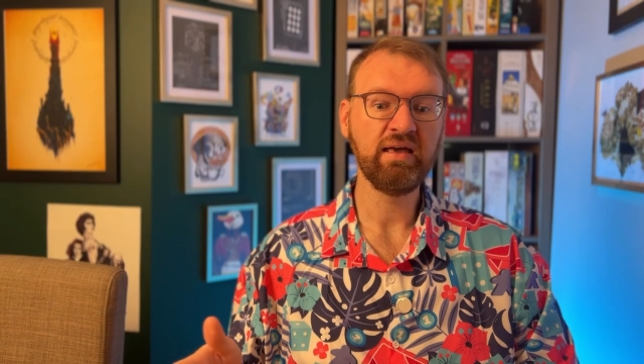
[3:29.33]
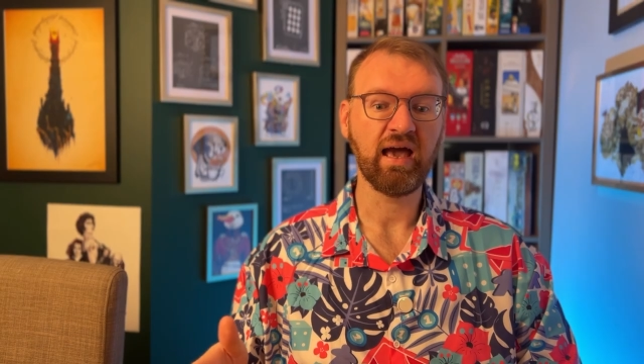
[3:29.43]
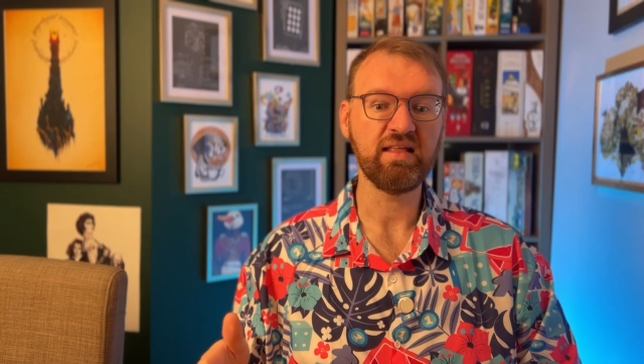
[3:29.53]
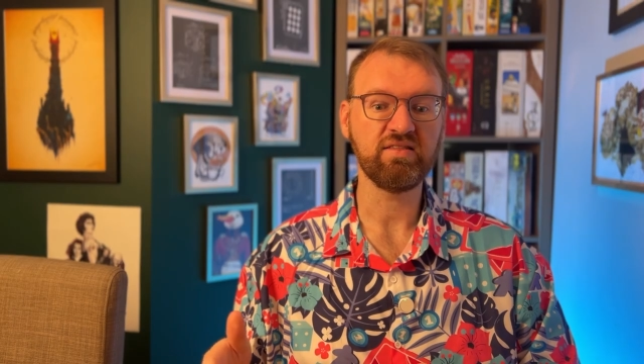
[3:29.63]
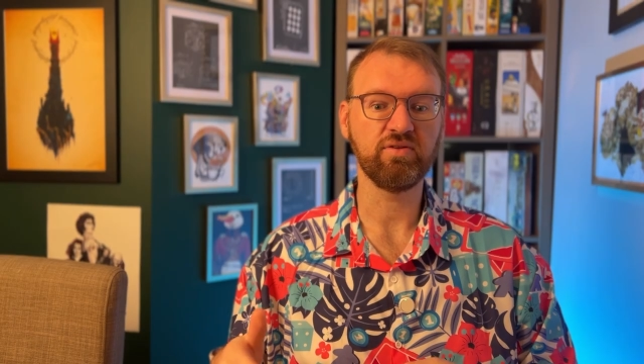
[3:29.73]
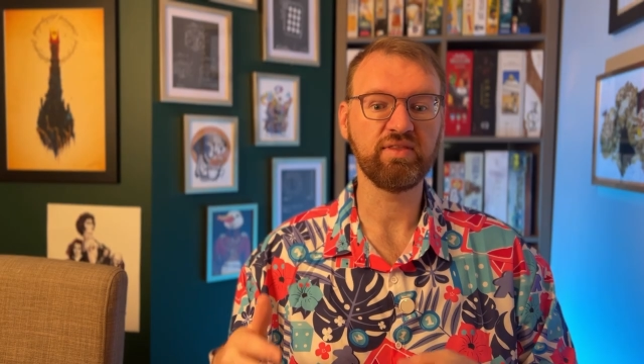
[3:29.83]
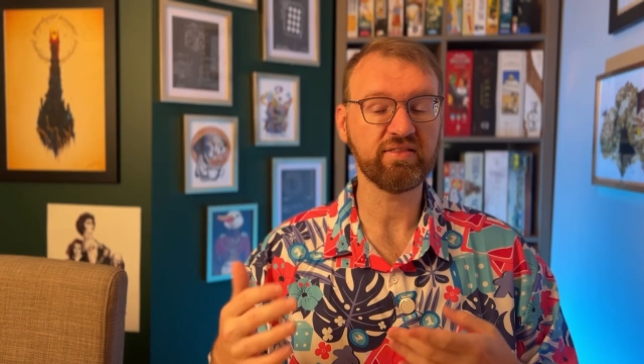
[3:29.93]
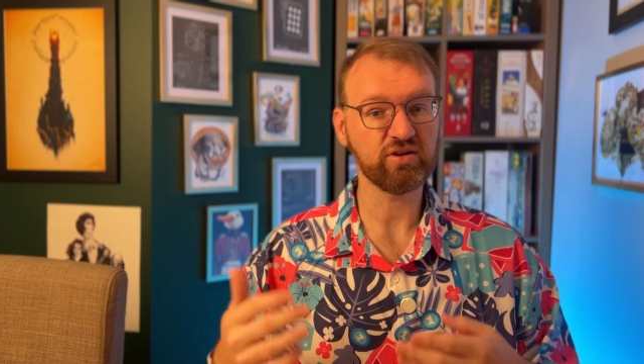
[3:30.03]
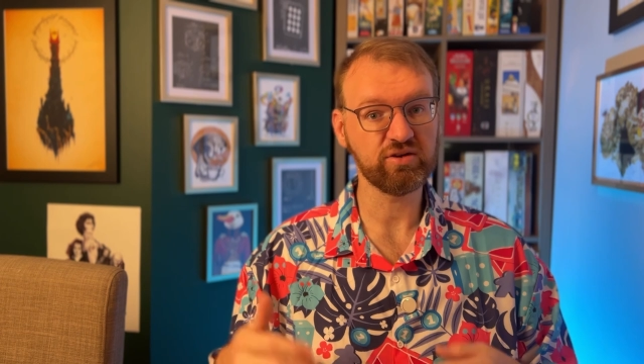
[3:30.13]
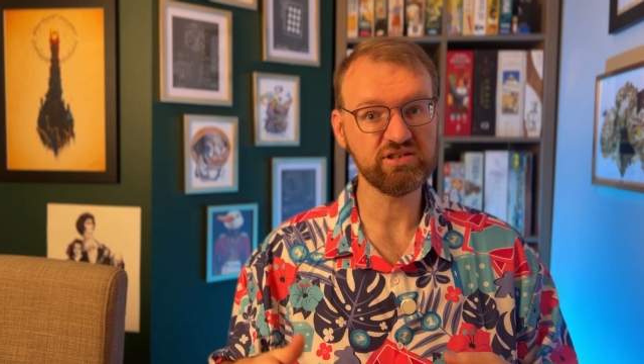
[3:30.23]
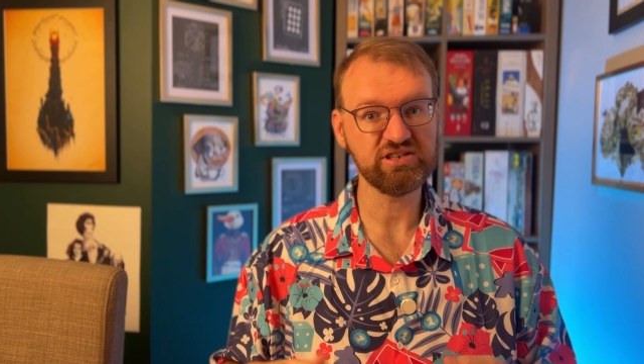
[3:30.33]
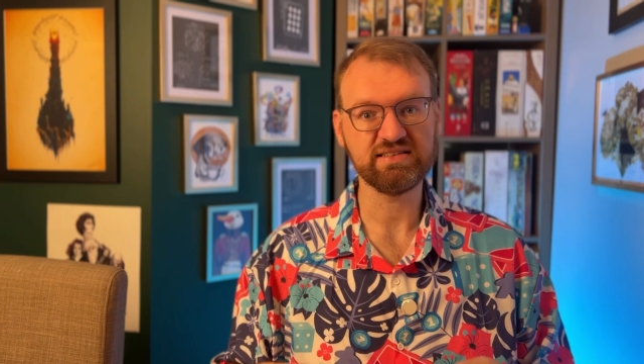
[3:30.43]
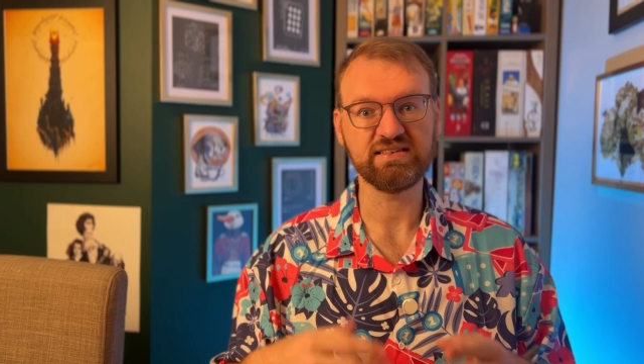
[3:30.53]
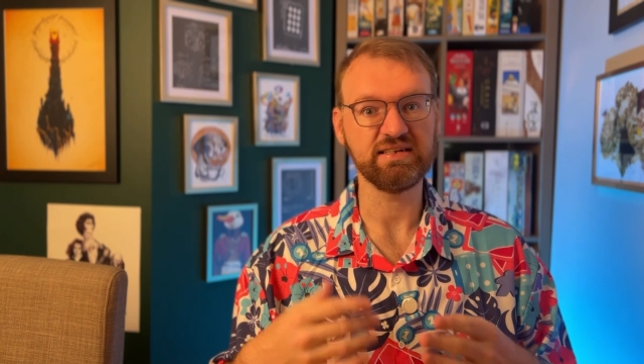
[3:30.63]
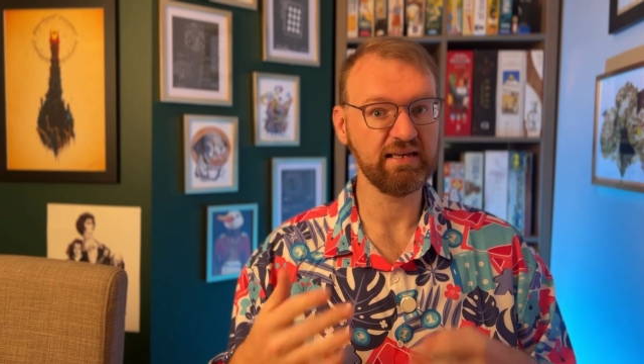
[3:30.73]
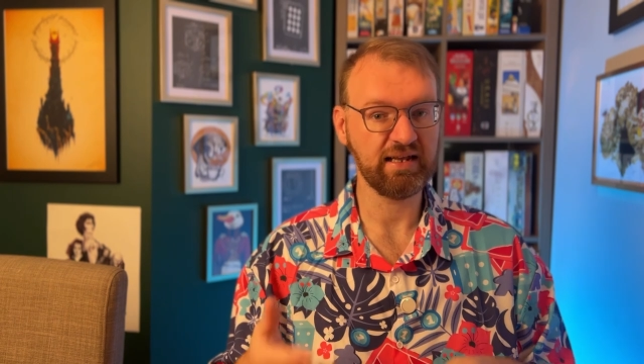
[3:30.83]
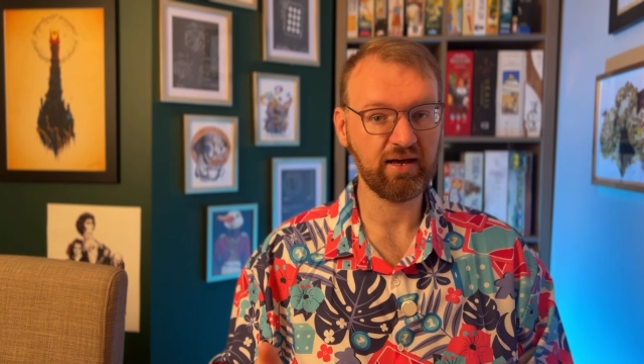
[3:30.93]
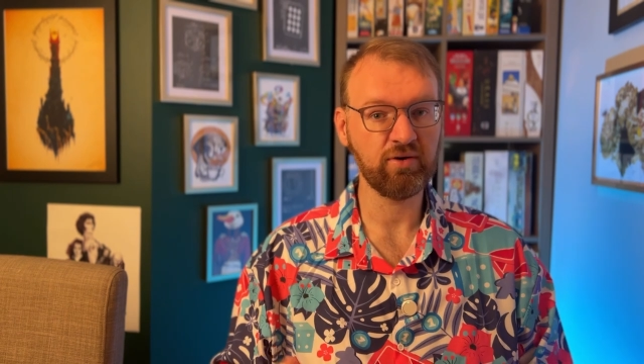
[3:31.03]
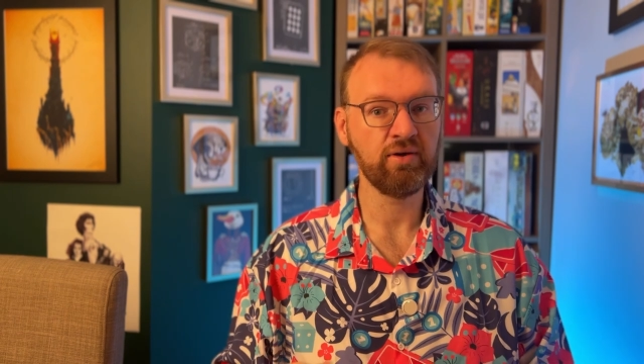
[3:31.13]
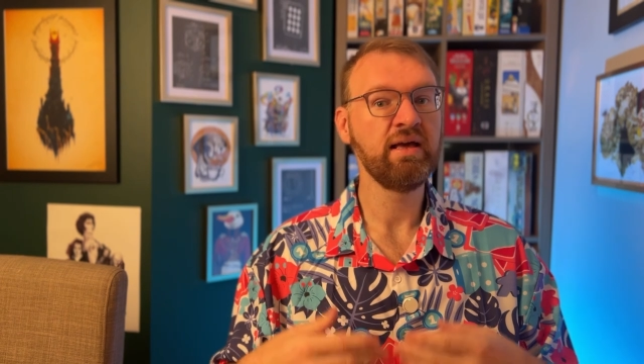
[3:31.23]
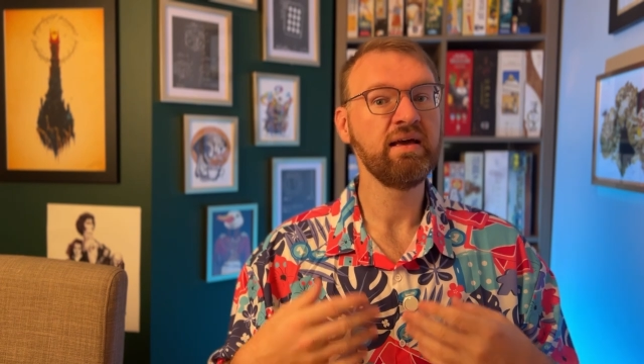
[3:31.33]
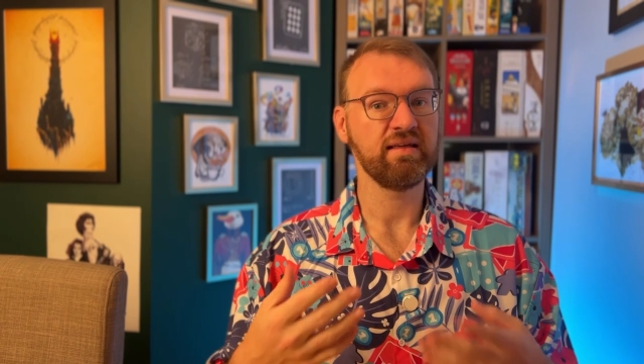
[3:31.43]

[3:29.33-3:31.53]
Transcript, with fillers: And so that's a good chance to get out,